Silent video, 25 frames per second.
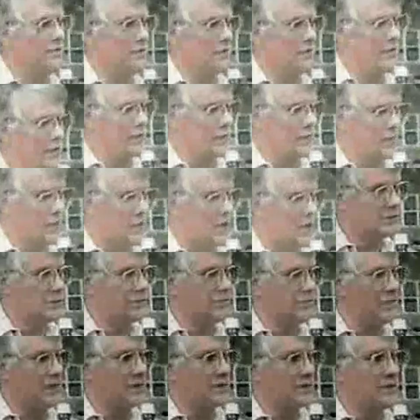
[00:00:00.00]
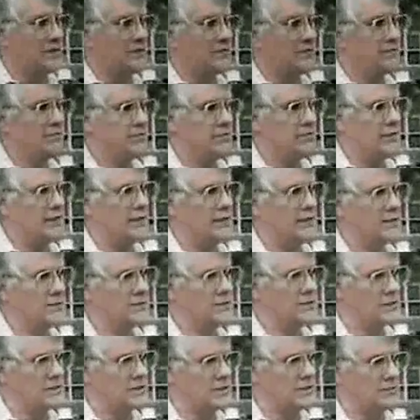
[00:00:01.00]
very cost-effective uh,
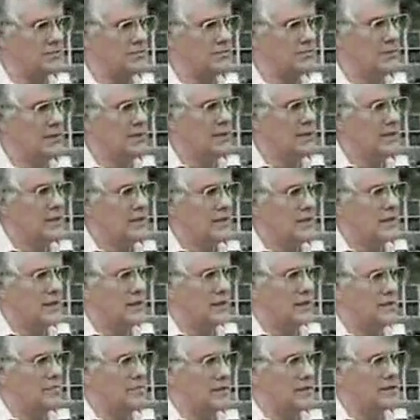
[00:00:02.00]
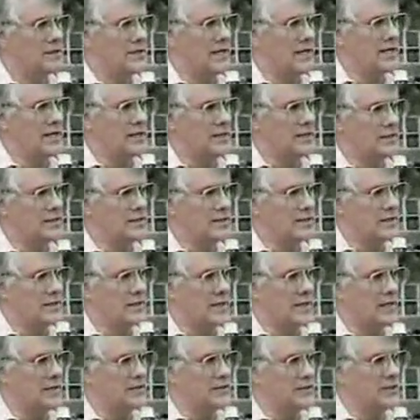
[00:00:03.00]
system uh, by taking the
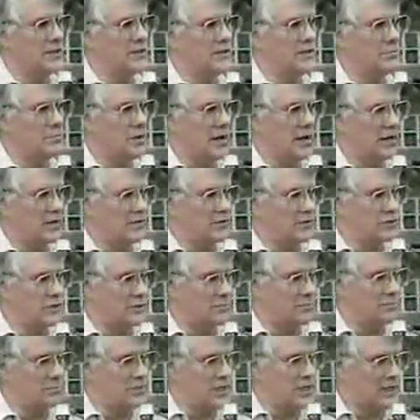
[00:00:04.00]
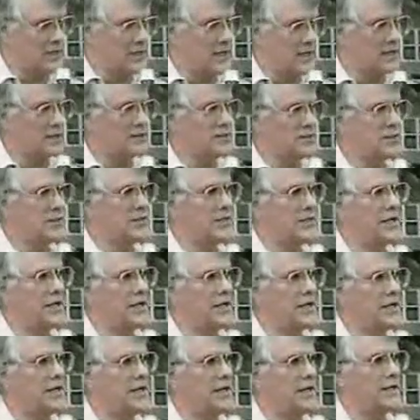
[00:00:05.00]
technology into microchip technology
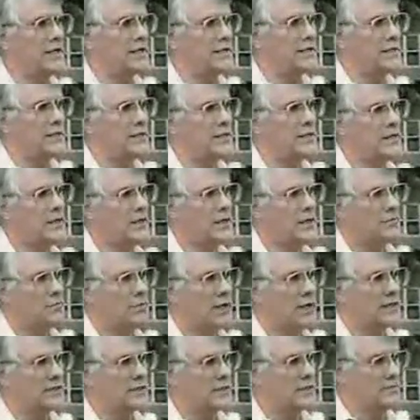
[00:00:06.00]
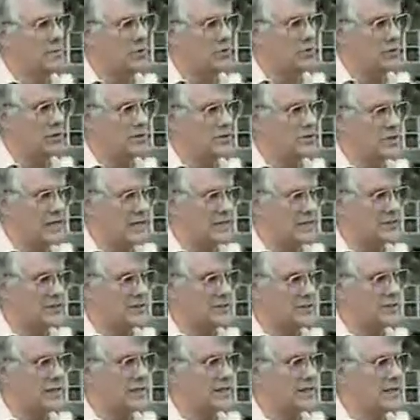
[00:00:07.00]
and plastic mold
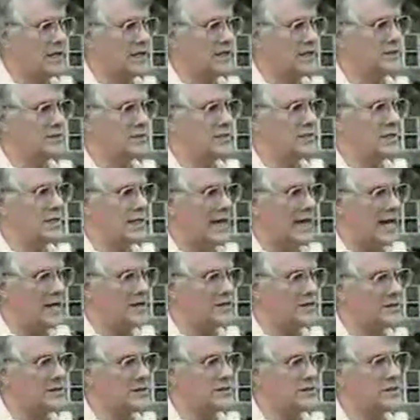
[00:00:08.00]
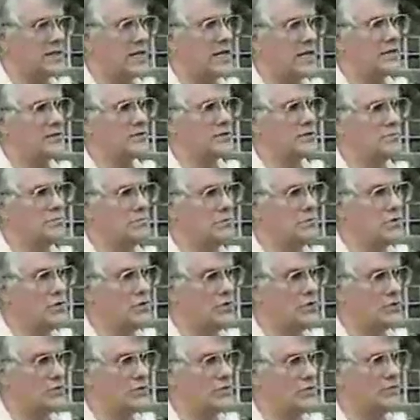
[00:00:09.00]
injection technology allows us now to
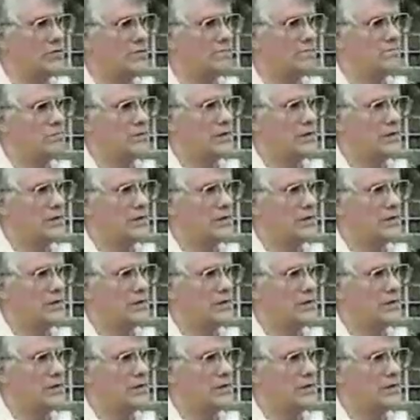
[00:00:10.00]
move